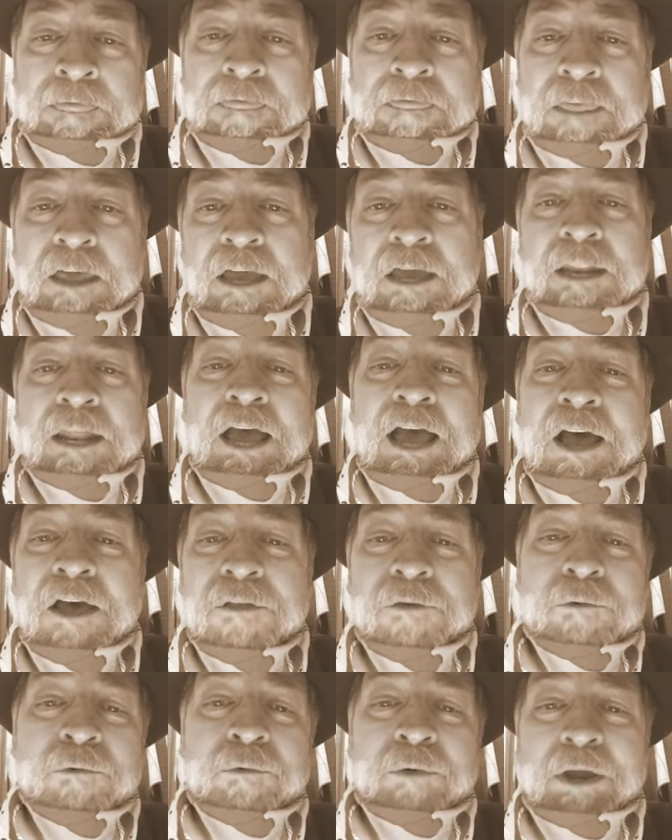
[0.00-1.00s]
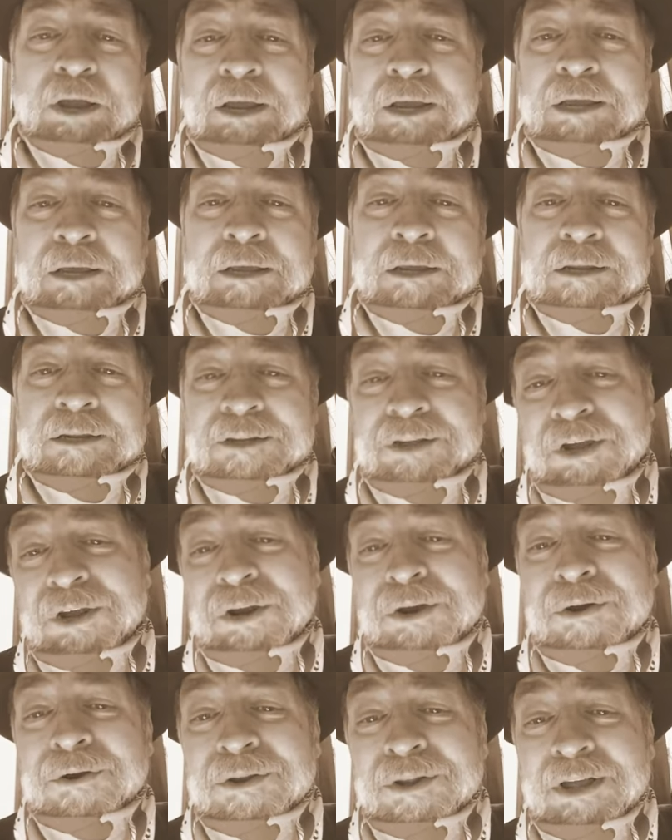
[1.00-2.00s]
Then how the
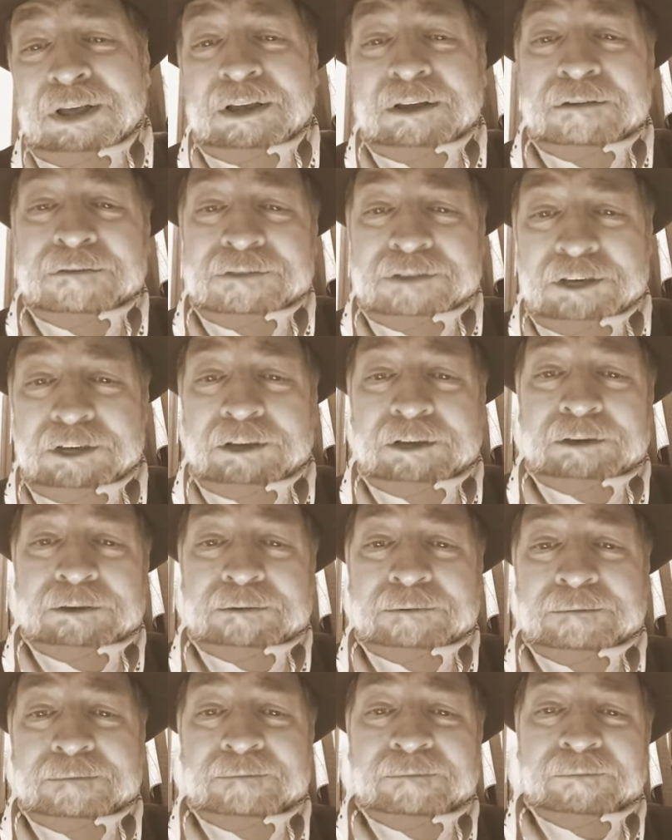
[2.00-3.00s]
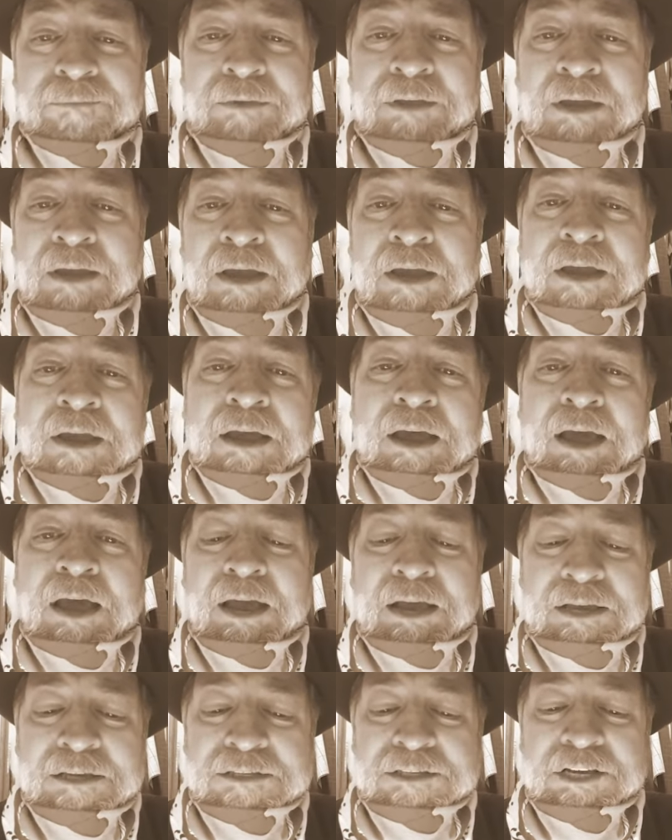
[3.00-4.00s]
reindeer loved him
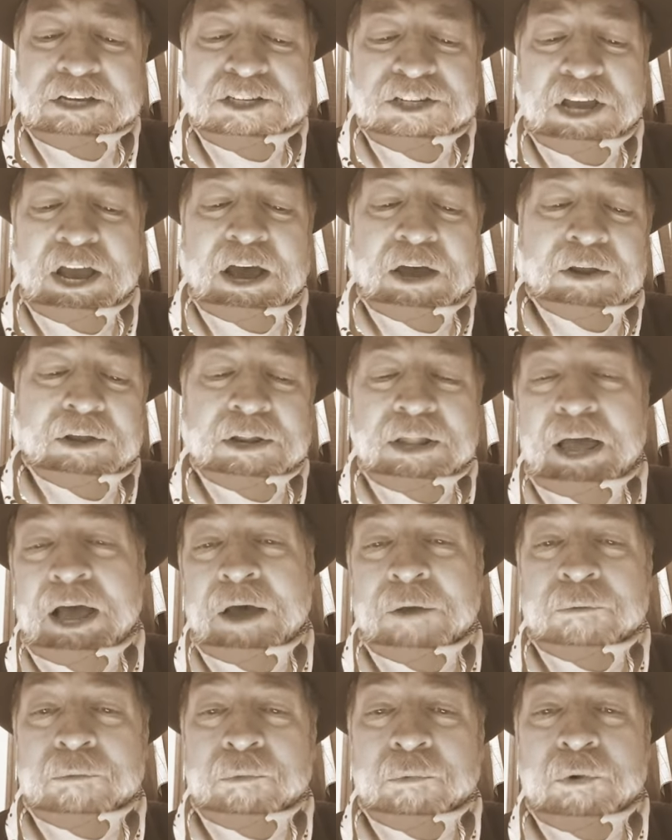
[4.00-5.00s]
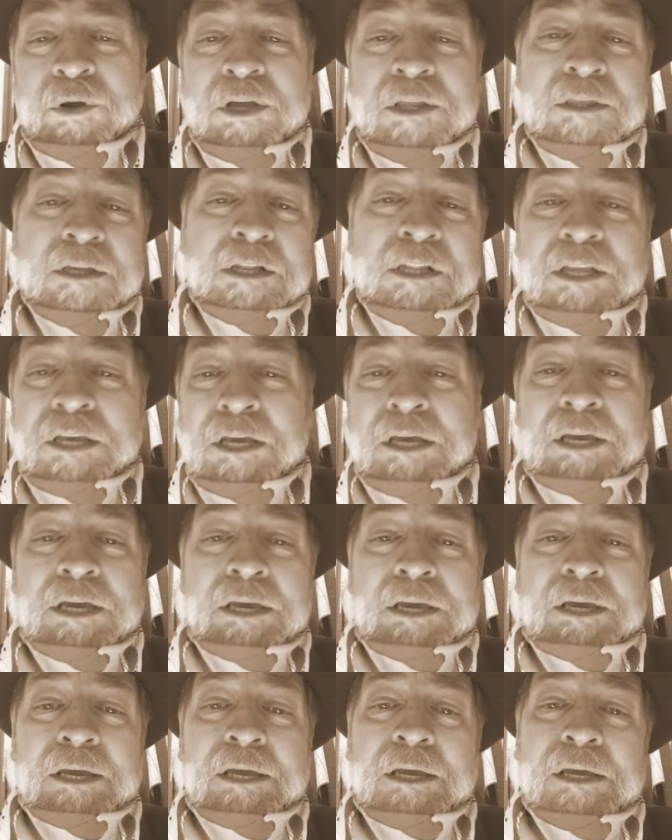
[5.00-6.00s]
as they shouted out with
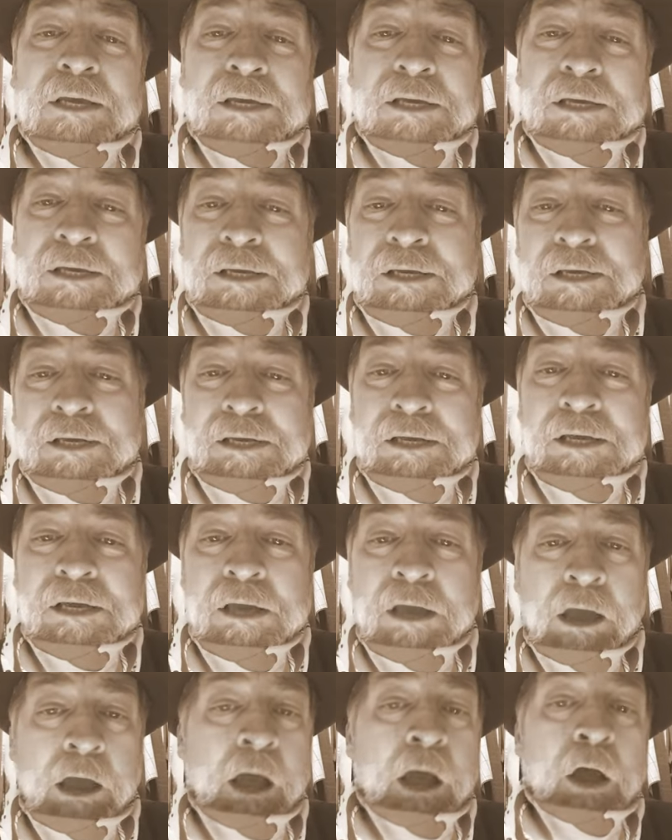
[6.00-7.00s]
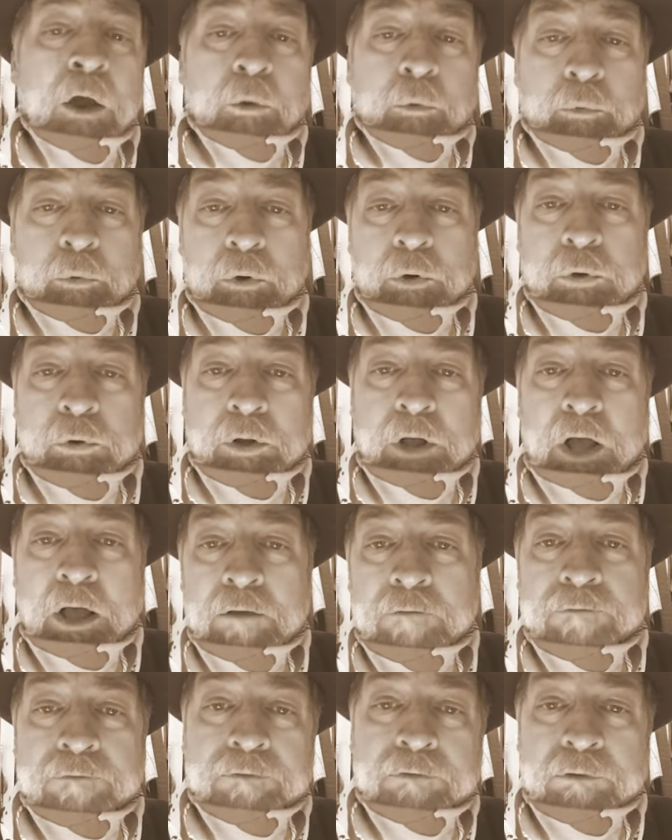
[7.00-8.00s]
glee.
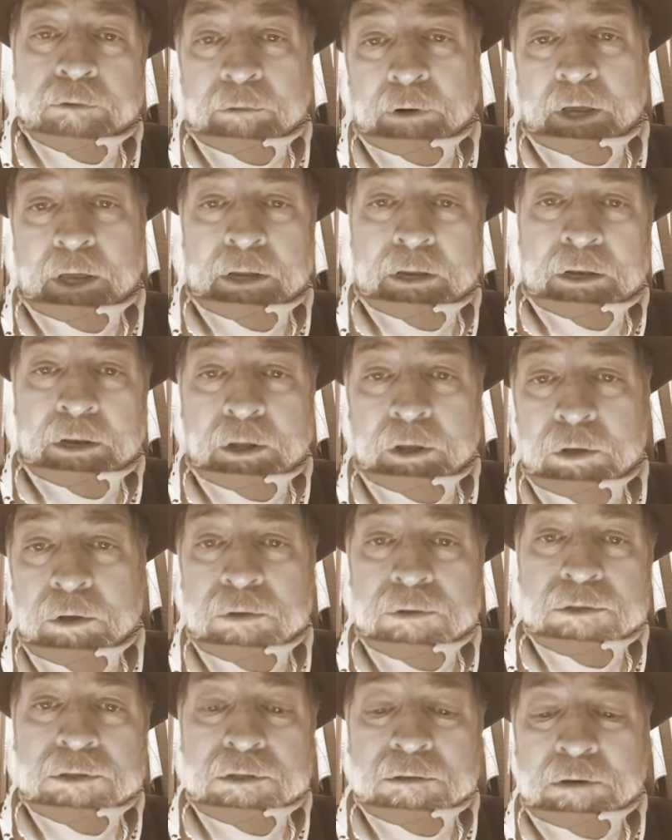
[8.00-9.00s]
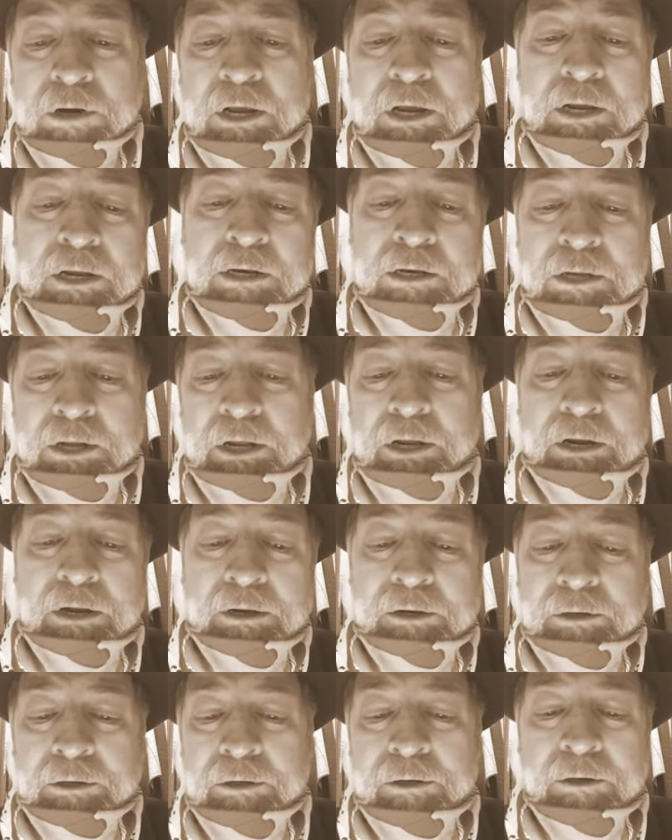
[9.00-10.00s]
Rudolph the red-nosed
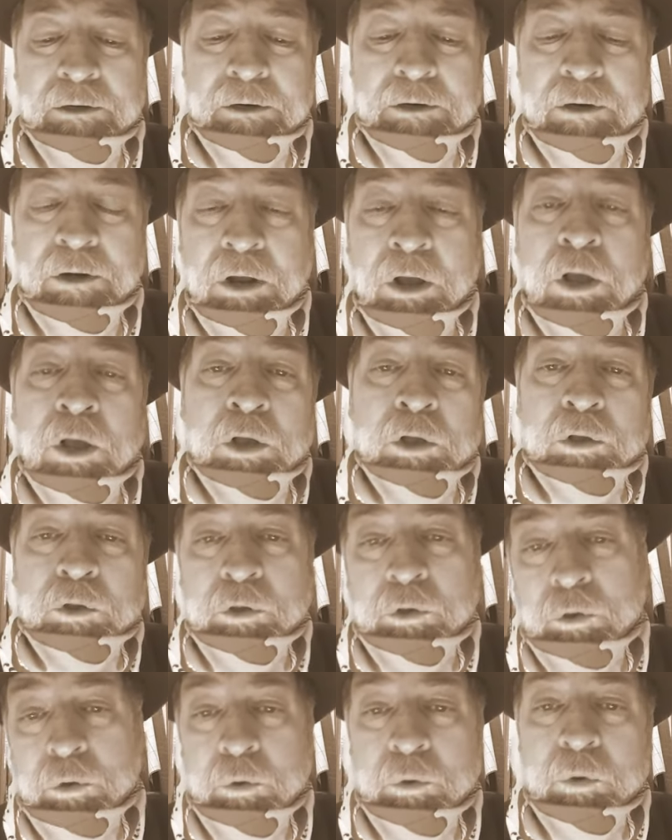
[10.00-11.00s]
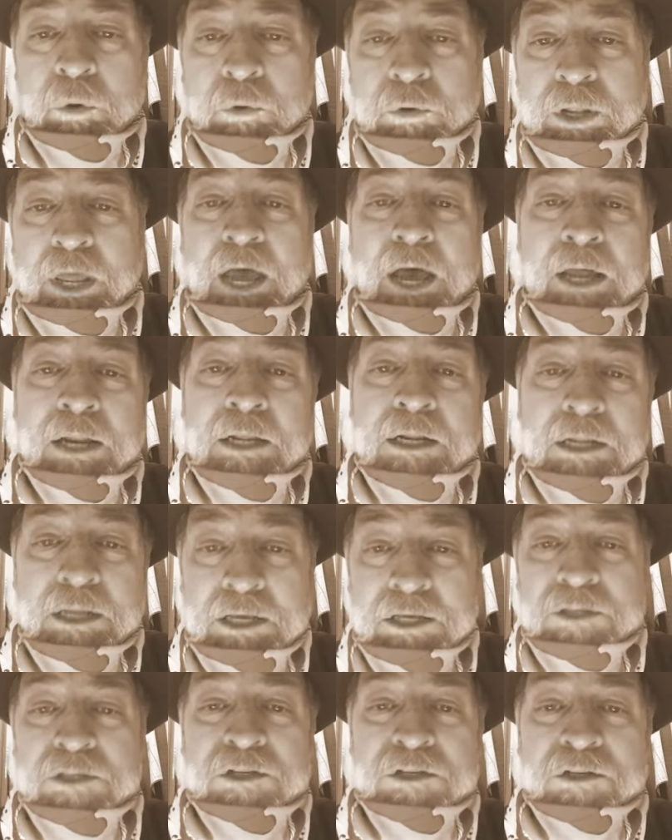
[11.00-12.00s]
reindeer, you'll go down in
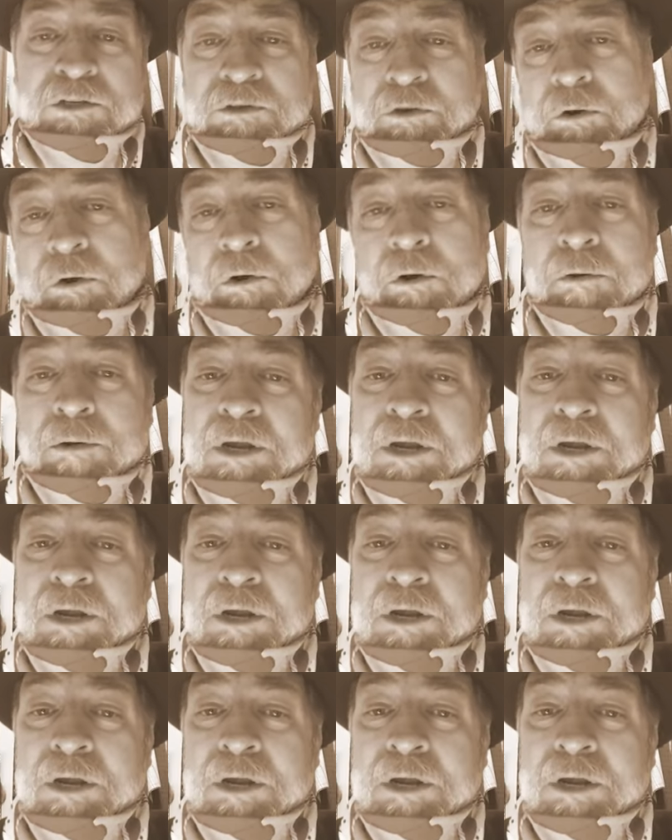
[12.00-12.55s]
history.